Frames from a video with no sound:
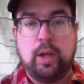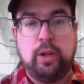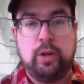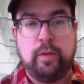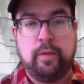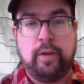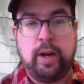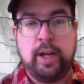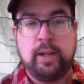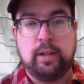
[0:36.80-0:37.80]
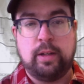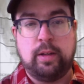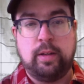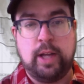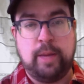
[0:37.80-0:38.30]
You can find
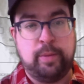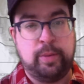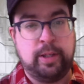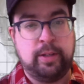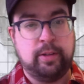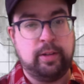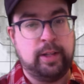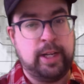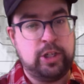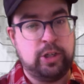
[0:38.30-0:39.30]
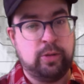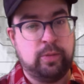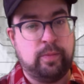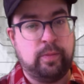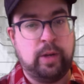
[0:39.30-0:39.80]
the Upper Peninsula Late Show
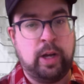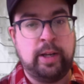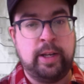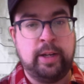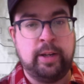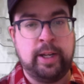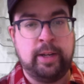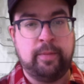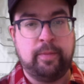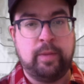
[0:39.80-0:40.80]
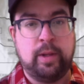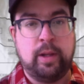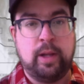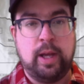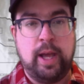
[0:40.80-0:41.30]
on the internet
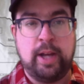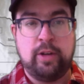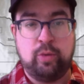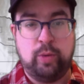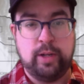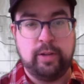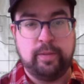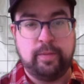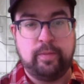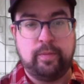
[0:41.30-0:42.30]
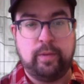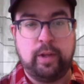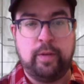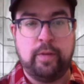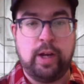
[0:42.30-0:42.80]
at Twitter. If
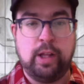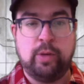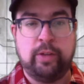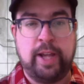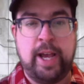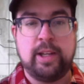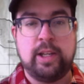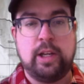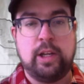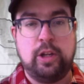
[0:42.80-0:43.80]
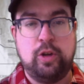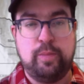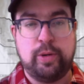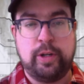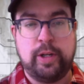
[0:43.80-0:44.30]
you follow us at
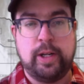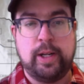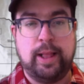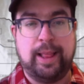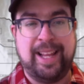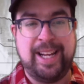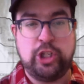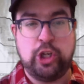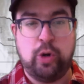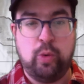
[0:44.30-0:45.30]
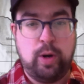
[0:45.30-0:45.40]
UPA Late Show